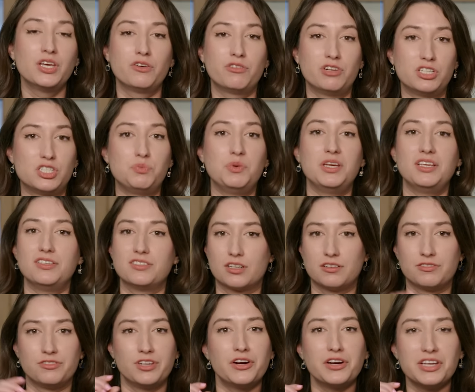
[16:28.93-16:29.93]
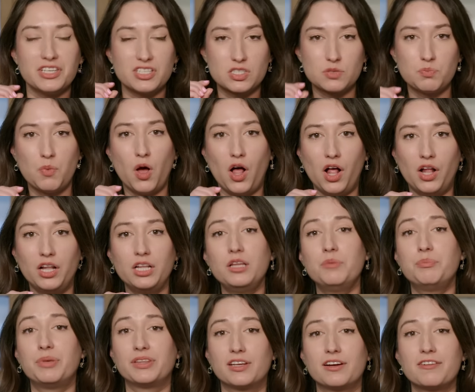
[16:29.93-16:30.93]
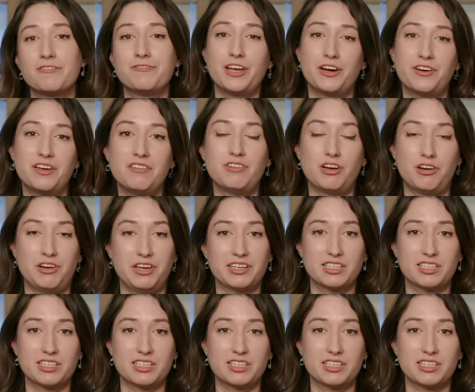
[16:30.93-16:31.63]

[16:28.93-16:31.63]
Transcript: which means they're very small, but they're very, very